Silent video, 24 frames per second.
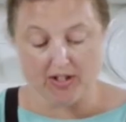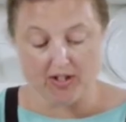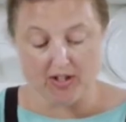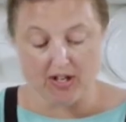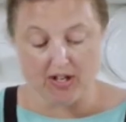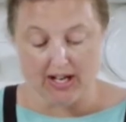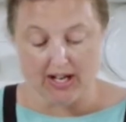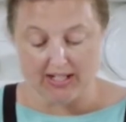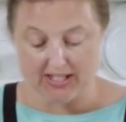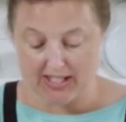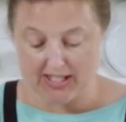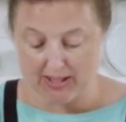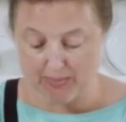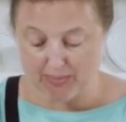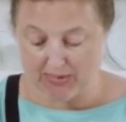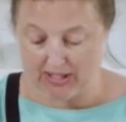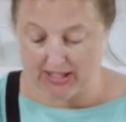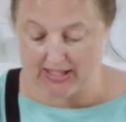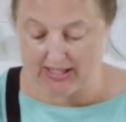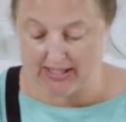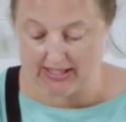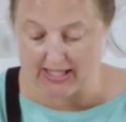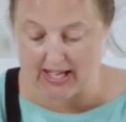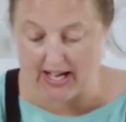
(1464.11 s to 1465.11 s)
They're not tipped
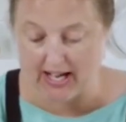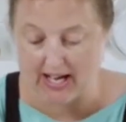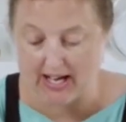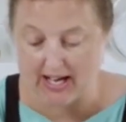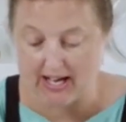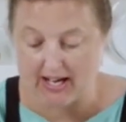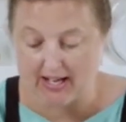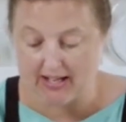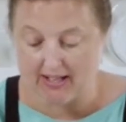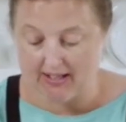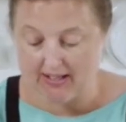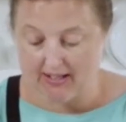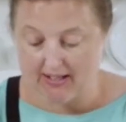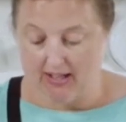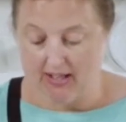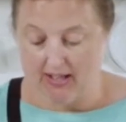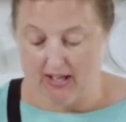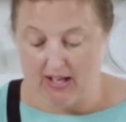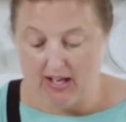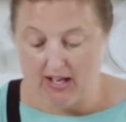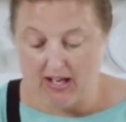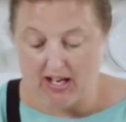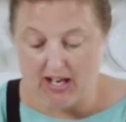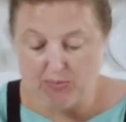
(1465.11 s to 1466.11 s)
to the side.
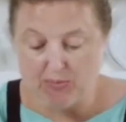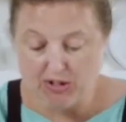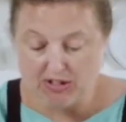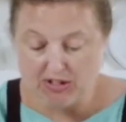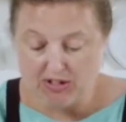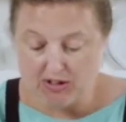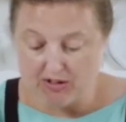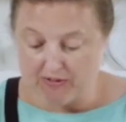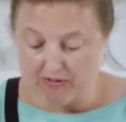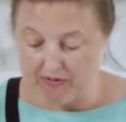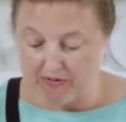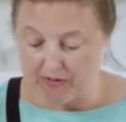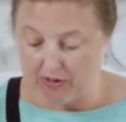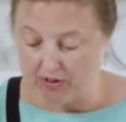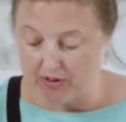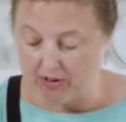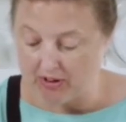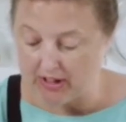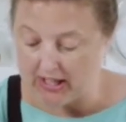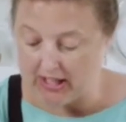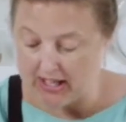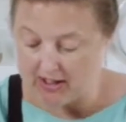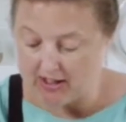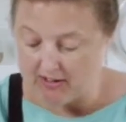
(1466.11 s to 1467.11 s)
I'm using the
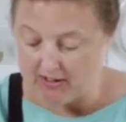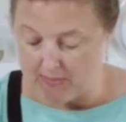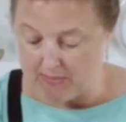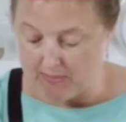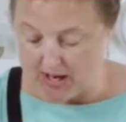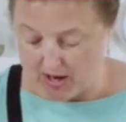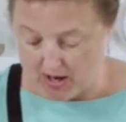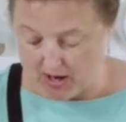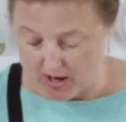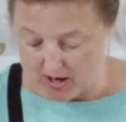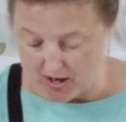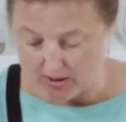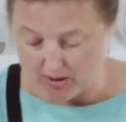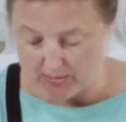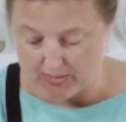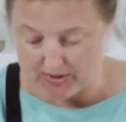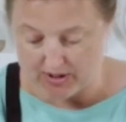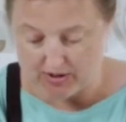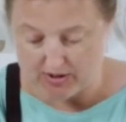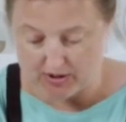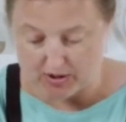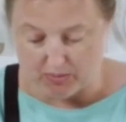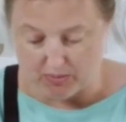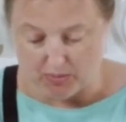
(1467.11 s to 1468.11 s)
full length of my
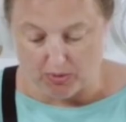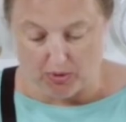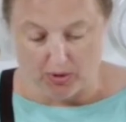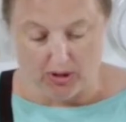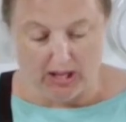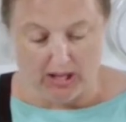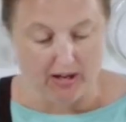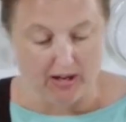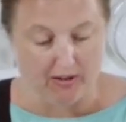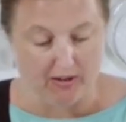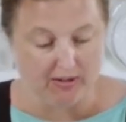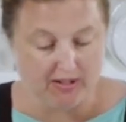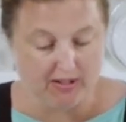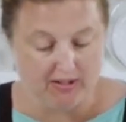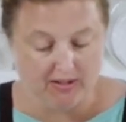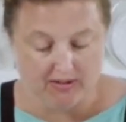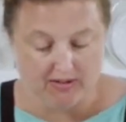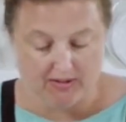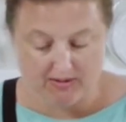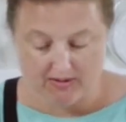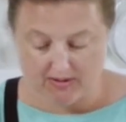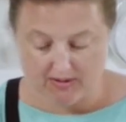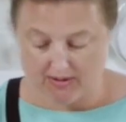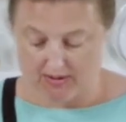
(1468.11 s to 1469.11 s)
arms to roll out.
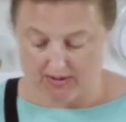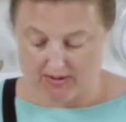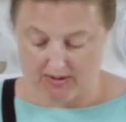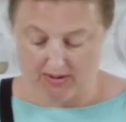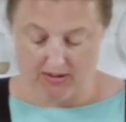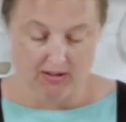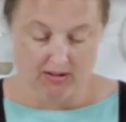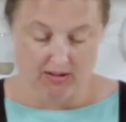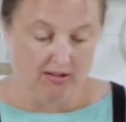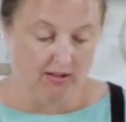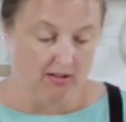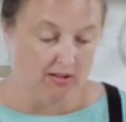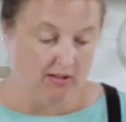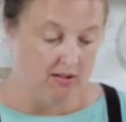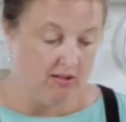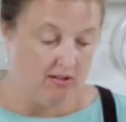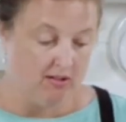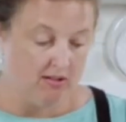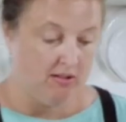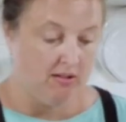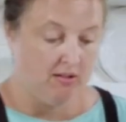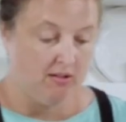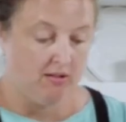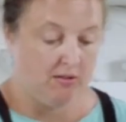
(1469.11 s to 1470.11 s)

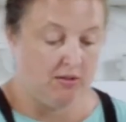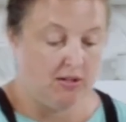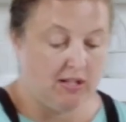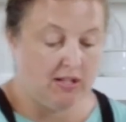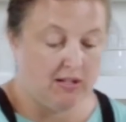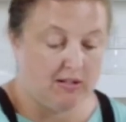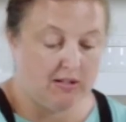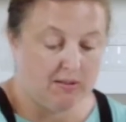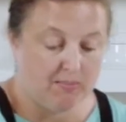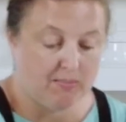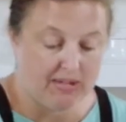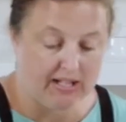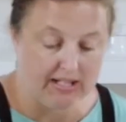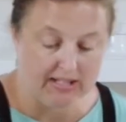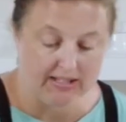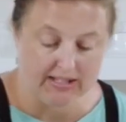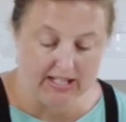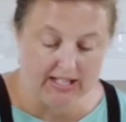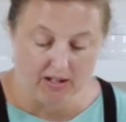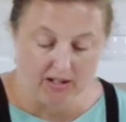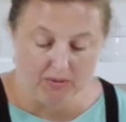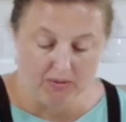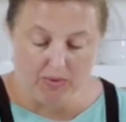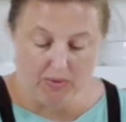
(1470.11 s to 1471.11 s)
So there's my
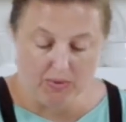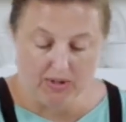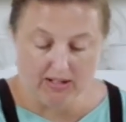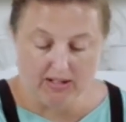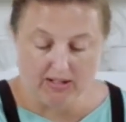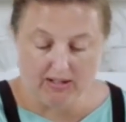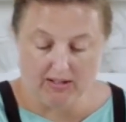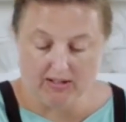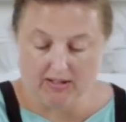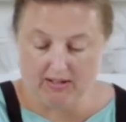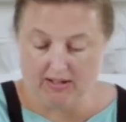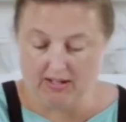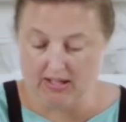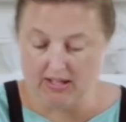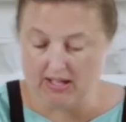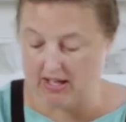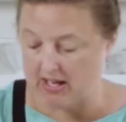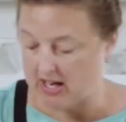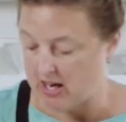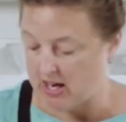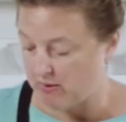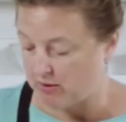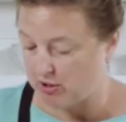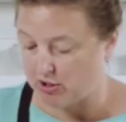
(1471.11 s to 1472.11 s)
second one,
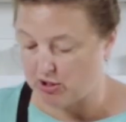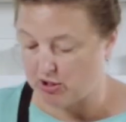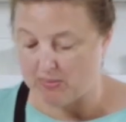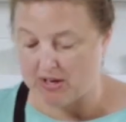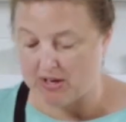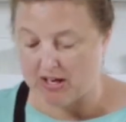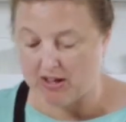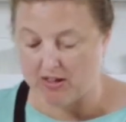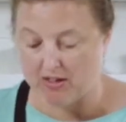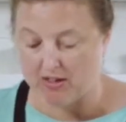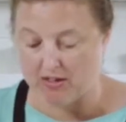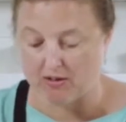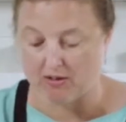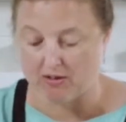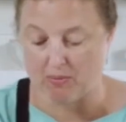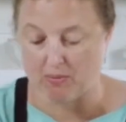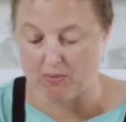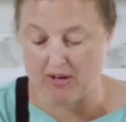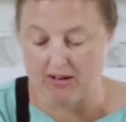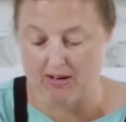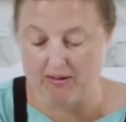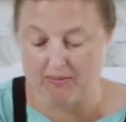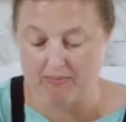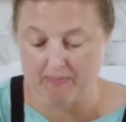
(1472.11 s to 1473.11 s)
and now I'll do my third
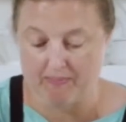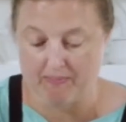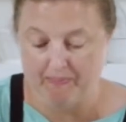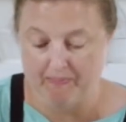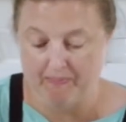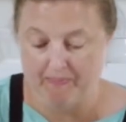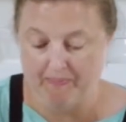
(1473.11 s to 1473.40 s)
one.